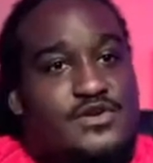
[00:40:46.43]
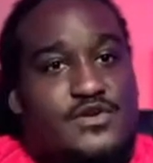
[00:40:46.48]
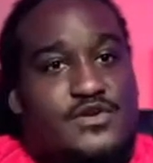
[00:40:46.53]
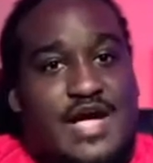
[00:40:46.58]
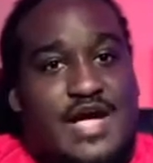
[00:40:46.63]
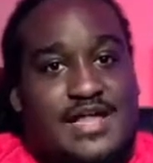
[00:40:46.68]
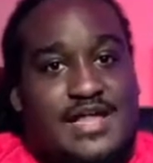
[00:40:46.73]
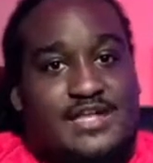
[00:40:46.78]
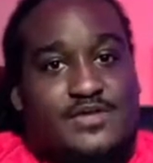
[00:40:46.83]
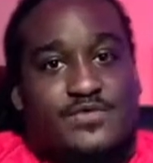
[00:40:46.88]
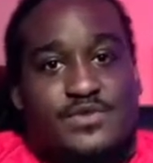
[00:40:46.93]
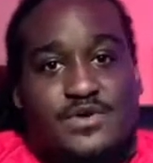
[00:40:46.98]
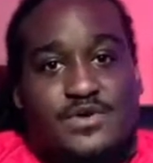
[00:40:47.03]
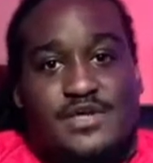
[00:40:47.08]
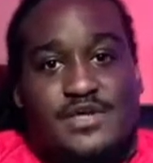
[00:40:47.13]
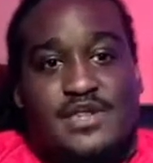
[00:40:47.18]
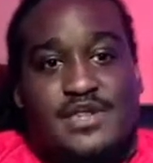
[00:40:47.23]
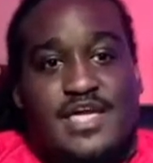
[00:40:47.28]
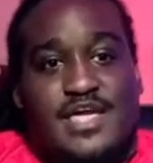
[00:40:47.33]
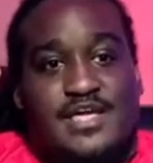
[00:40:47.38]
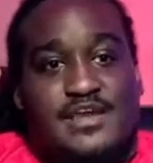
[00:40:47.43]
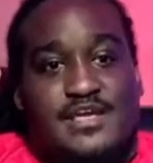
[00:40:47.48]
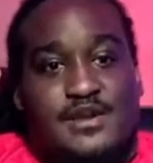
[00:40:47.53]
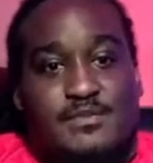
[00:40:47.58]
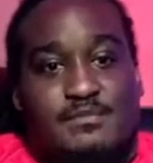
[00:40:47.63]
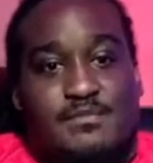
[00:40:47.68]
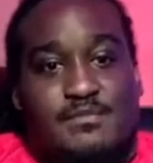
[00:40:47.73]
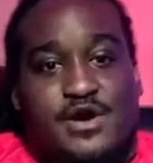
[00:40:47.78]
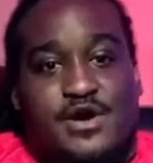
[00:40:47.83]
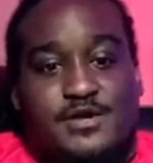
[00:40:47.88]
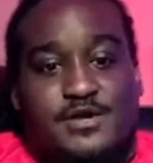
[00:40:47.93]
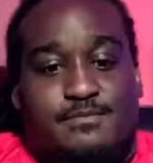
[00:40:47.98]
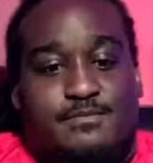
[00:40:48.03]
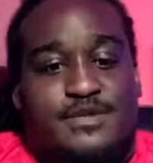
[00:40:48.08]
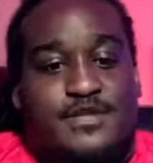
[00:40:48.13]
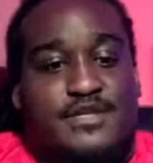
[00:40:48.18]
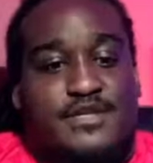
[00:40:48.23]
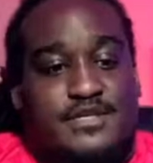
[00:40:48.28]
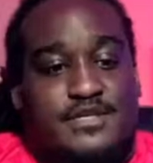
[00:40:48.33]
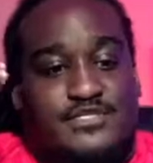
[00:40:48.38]
Hollywood and American
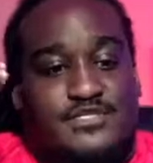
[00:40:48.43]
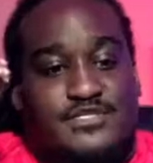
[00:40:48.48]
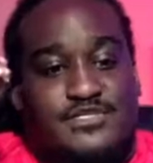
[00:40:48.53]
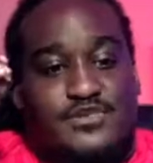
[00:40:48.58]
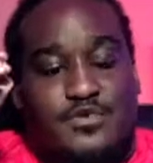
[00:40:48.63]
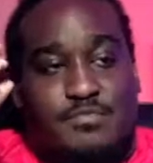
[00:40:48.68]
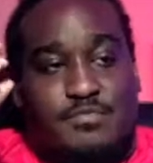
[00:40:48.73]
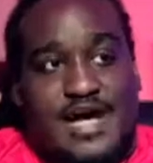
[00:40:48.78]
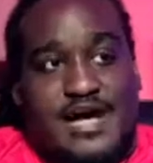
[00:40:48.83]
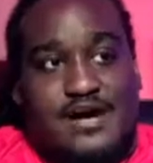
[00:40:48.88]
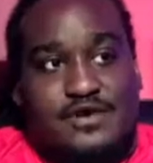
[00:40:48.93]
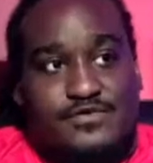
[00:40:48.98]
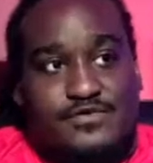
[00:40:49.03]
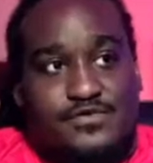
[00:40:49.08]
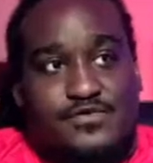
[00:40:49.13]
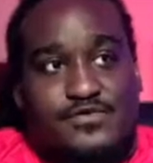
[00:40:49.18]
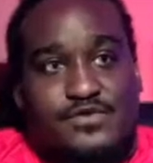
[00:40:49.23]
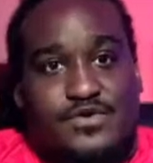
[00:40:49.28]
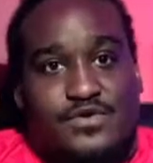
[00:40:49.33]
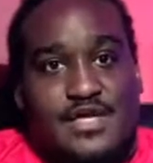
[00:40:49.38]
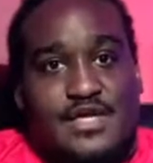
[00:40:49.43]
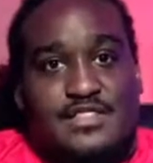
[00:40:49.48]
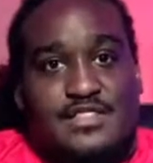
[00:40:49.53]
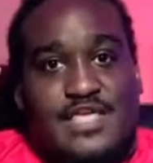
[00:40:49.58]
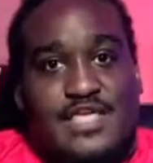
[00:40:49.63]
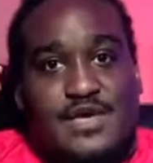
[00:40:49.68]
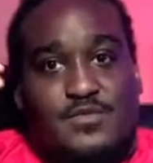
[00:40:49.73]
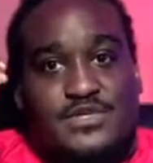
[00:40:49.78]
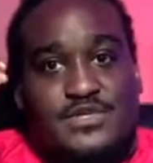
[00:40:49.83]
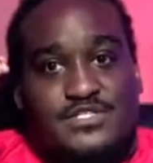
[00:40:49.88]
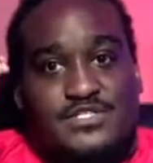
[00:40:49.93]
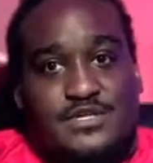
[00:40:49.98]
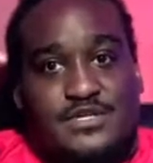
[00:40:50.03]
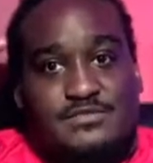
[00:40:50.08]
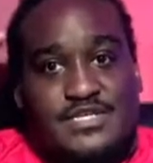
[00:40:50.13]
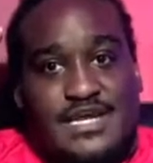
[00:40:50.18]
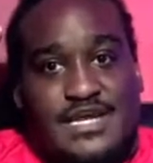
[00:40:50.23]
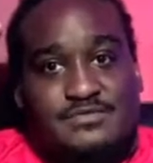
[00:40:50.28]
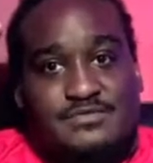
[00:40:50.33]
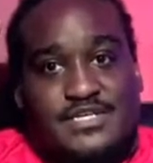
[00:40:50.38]
media is so powerful that we
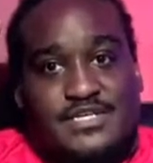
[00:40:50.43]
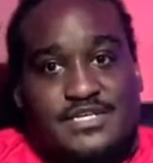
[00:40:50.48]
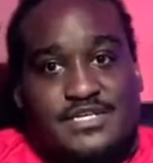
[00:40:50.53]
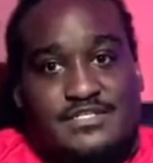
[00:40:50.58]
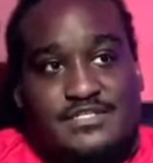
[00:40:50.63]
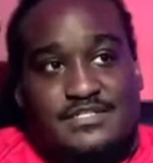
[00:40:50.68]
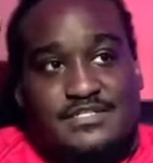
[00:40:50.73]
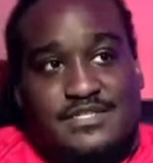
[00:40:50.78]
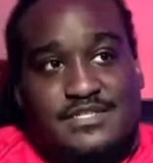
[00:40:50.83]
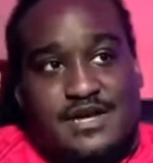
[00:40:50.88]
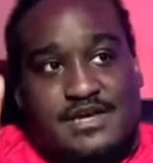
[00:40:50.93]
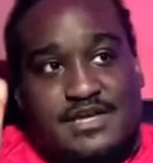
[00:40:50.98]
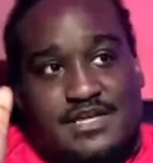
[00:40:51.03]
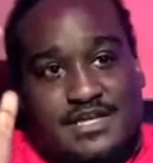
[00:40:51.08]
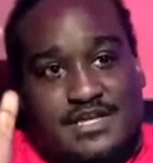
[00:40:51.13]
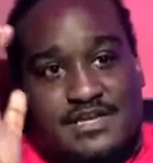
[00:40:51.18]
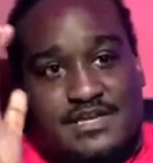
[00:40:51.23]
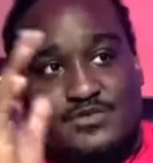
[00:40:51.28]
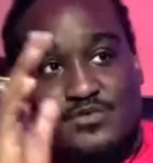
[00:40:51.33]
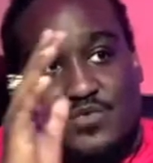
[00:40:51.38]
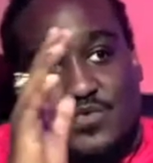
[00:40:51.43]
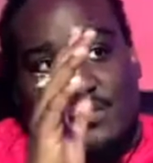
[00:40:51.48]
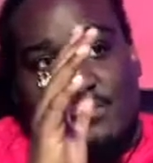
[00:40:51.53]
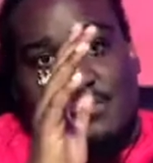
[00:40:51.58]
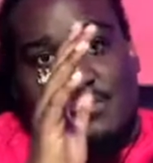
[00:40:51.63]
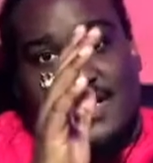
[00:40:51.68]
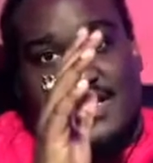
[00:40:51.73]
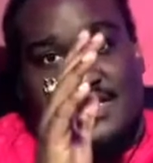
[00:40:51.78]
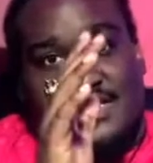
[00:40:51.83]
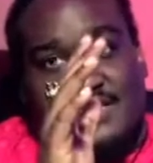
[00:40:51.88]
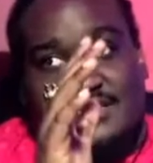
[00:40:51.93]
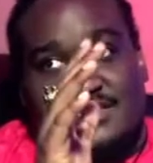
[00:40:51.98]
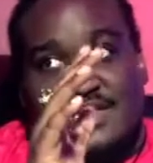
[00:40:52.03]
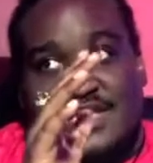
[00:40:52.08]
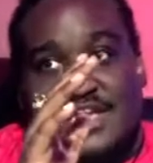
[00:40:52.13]
sometimes get stuck in this one place.